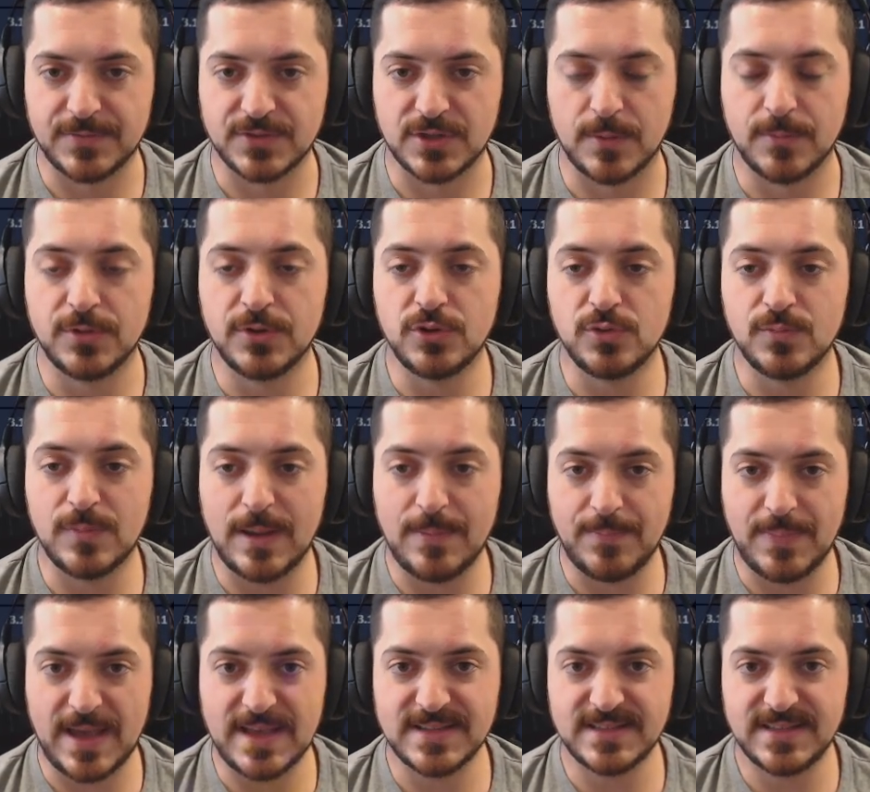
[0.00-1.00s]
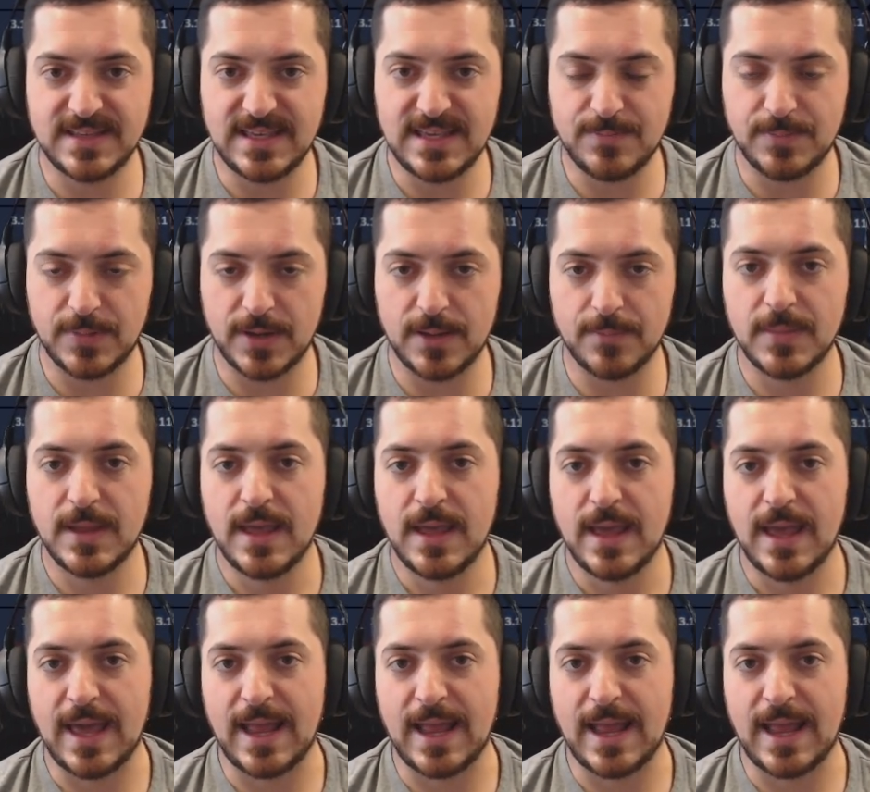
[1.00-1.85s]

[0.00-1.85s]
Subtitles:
So I'm going to do my best to keep up,